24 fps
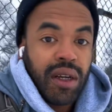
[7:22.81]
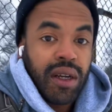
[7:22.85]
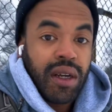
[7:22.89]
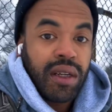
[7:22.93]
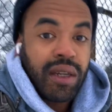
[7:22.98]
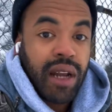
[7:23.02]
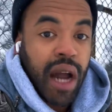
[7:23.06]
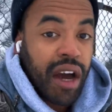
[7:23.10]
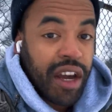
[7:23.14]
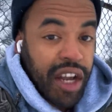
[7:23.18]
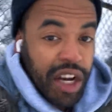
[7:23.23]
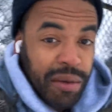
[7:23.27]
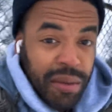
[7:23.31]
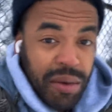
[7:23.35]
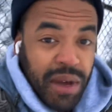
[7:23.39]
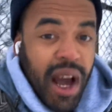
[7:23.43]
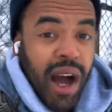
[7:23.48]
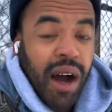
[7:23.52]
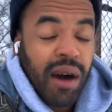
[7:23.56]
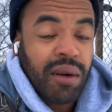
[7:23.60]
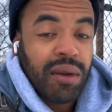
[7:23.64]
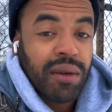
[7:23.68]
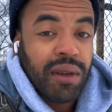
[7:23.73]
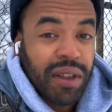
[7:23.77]
Now hear me
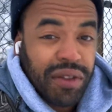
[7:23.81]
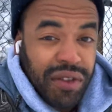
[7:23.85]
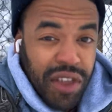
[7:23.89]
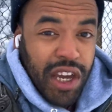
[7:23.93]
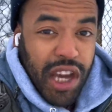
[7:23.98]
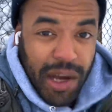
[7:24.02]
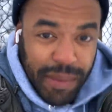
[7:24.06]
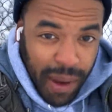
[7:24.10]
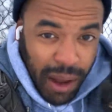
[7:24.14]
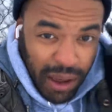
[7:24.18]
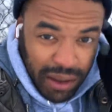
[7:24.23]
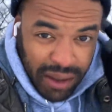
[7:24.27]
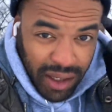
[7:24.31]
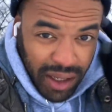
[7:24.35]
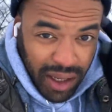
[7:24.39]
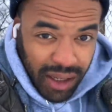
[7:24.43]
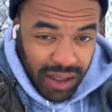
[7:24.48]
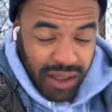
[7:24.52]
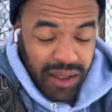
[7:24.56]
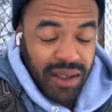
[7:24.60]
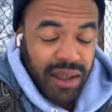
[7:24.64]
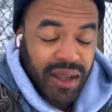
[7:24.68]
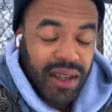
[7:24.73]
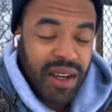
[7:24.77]
out and think about this.